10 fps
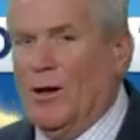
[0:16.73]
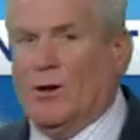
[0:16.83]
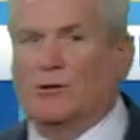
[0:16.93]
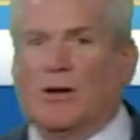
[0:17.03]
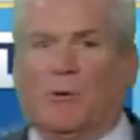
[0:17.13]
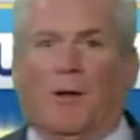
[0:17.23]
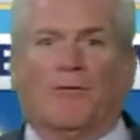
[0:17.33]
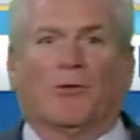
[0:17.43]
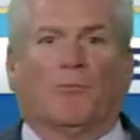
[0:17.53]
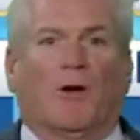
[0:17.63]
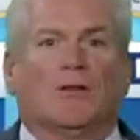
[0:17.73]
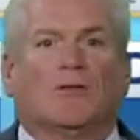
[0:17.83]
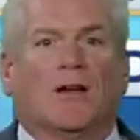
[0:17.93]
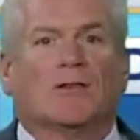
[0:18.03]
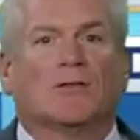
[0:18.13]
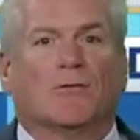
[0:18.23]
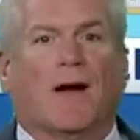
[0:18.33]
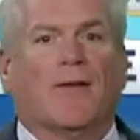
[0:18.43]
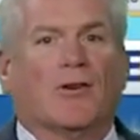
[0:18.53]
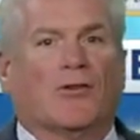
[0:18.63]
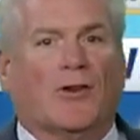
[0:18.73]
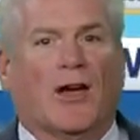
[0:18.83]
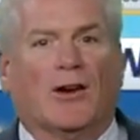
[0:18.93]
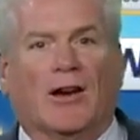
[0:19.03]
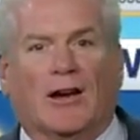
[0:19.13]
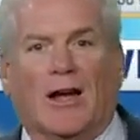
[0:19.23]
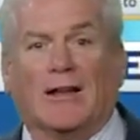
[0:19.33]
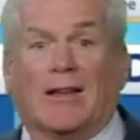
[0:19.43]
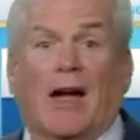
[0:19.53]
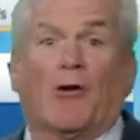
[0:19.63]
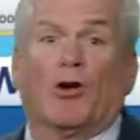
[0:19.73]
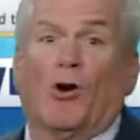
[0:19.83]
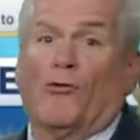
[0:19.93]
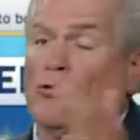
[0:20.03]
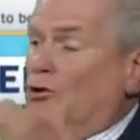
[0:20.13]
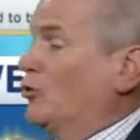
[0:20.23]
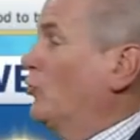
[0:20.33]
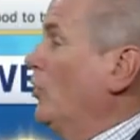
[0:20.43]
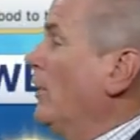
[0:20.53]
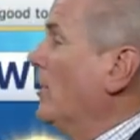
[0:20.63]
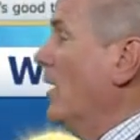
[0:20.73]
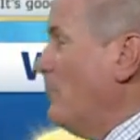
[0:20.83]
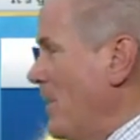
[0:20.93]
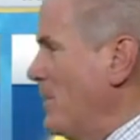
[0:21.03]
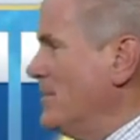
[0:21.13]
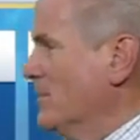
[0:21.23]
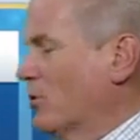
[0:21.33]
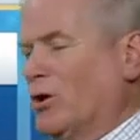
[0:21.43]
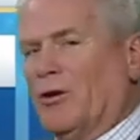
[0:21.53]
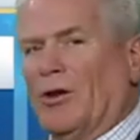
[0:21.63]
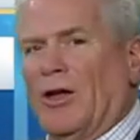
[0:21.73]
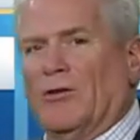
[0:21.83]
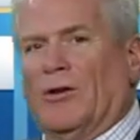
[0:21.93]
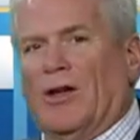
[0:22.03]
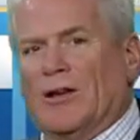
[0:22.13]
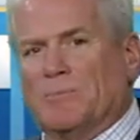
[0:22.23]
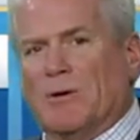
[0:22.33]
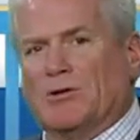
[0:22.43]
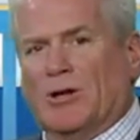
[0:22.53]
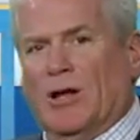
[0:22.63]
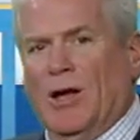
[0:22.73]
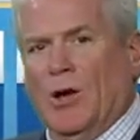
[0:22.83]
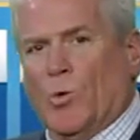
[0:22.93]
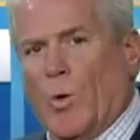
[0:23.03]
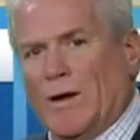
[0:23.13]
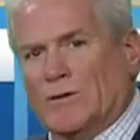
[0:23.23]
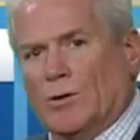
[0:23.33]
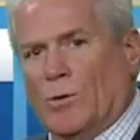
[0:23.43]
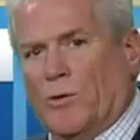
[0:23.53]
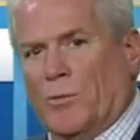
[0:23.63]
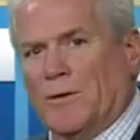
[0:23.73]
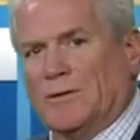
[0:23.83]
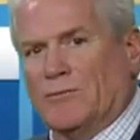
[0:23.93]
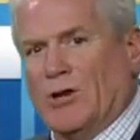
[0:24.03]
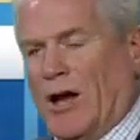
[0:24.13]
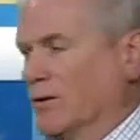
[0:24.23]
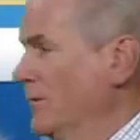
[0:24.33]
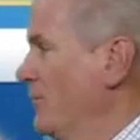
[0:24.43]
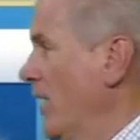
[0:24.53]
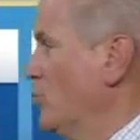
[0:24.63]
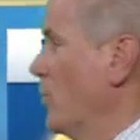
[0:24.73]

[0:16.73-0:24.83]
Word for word: Looks like we'll have some rain chances arriving Saturday night, carrying over into Sunday. Might be some clearing late in the day, especially west and northwest of Jackson. Next